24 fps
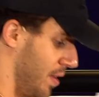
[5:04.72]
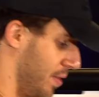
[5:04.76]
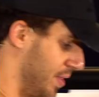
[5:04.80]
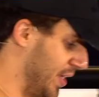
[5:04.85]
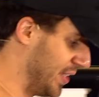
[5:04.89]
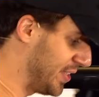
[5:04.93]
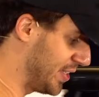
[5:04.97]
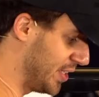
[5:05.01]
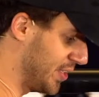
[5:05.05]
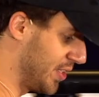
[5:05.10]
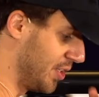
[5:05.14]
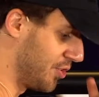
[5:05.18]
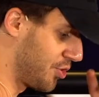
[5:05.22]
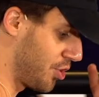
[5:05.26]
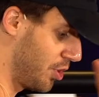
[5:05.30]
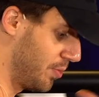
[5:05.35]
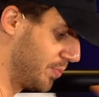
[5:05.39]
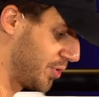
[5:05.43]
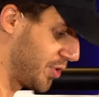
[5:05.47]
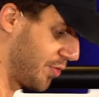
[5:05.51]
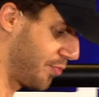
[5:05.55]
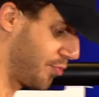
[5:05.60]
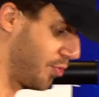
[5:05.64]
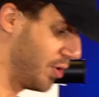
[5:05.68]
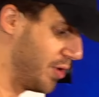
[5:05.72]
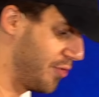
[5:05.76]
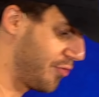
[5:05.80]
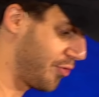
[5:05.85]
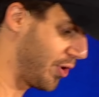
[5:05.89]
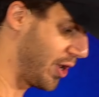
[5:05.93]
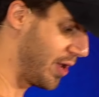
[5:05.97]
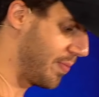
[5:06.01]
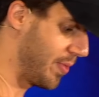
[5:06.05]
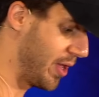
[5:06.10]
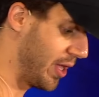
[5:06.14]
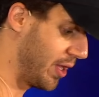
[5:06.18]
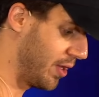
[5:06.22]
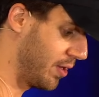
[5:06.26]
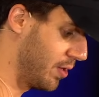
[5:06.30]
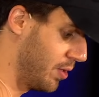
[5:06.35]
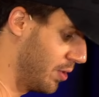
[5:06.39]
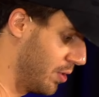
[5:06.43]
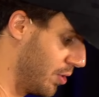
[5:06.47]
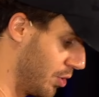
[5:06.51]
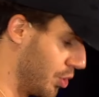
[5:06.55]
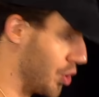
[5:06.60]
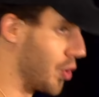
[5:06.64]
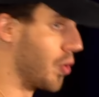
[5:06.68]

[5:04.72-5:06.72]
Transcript: This is in terms of reframing